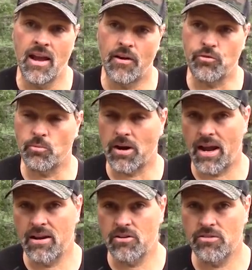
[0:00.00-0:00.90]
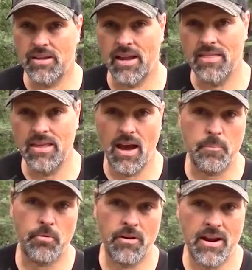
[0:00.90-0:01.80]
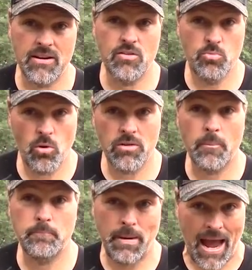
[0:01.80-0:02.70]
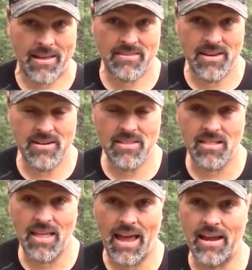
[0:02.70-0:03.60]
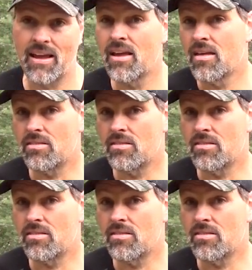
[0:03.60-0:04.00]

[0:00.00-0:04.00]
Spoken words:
And from what I understand, the upper end is more the bass end of the lake.